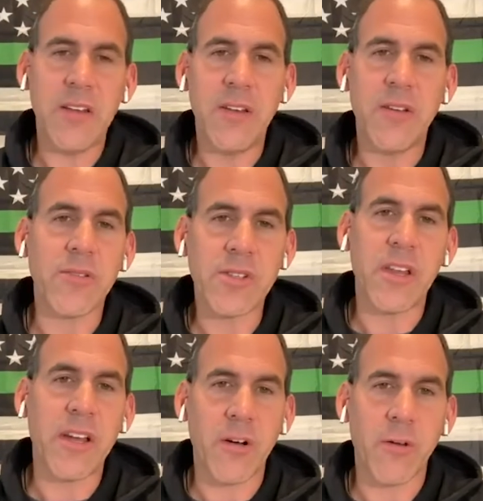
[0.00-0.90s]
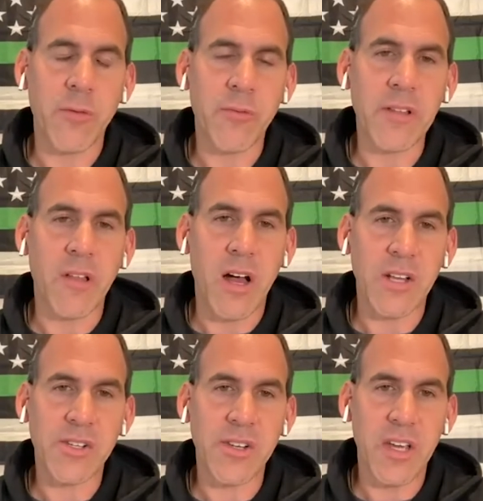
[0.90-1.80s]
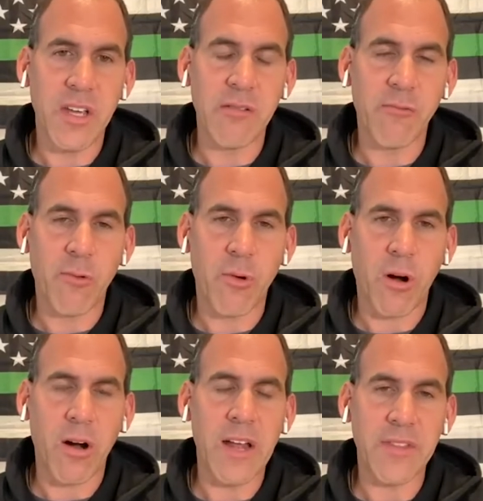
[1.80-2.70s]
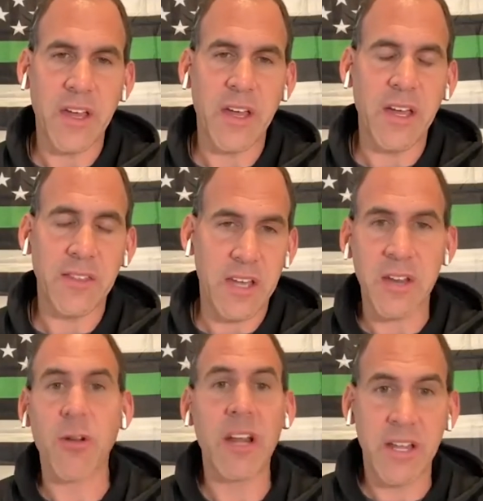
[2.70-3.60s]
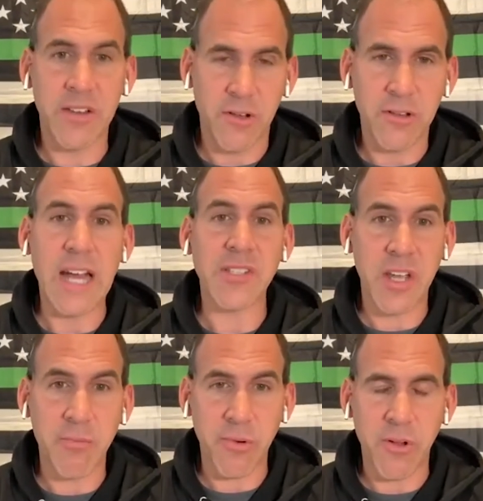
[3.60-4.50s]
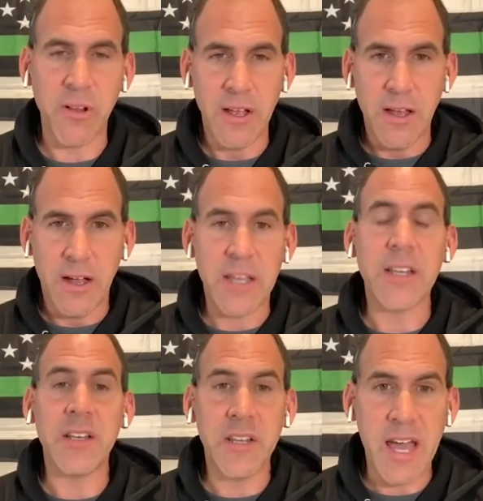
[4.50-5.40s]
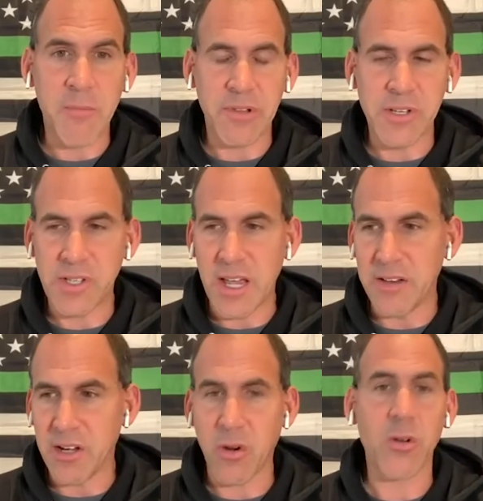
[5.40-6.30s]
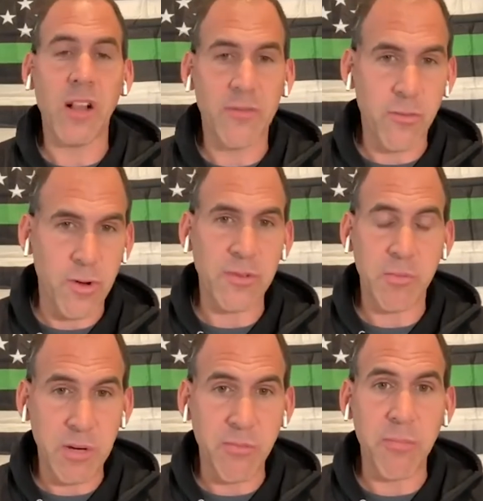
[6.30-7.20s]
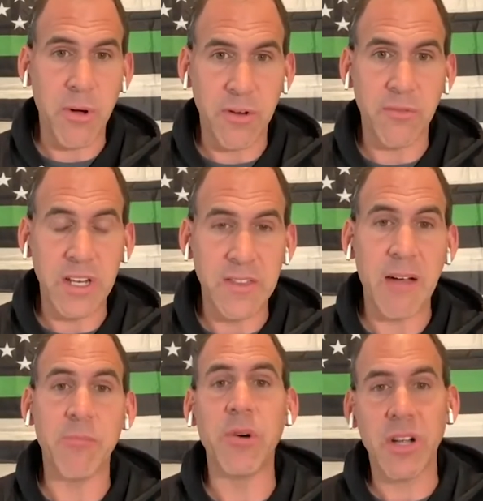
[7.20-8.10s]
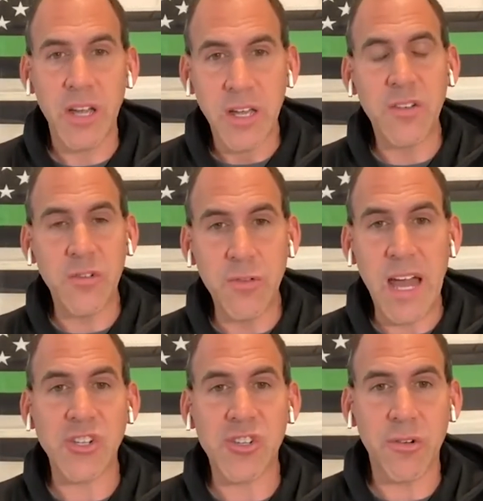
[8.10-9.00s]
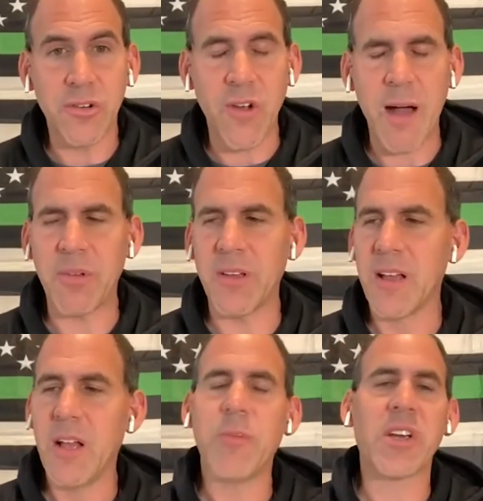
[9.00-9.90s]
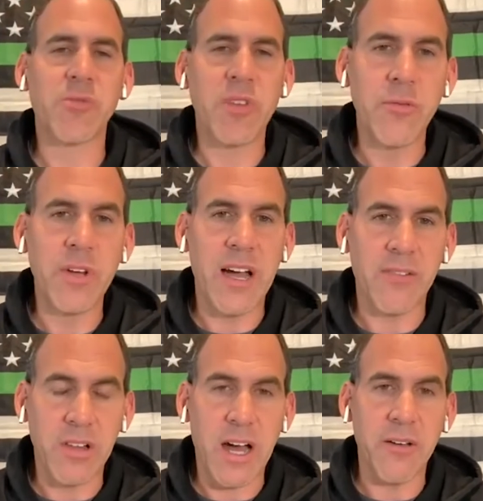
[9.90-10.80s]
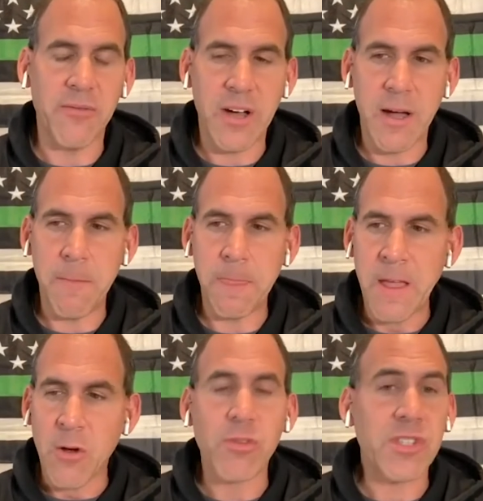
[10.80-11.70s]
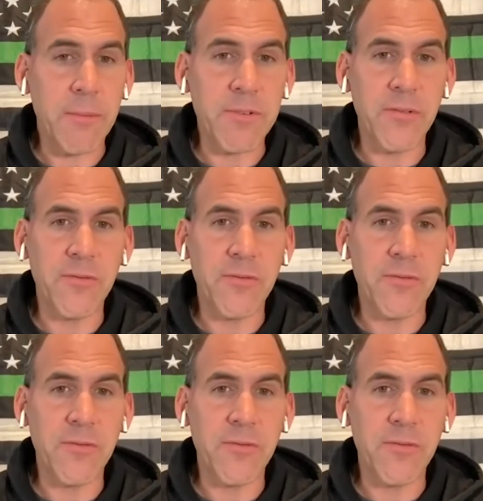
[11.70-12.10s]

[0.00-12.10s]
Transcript: 10 years later, when we launched Hidden War at the NRA Annual last April in Indianapolis, and Colonel Waldenworth was a big proponent of getting that book to that show to drop it, because we knew we'd have a lot of receptive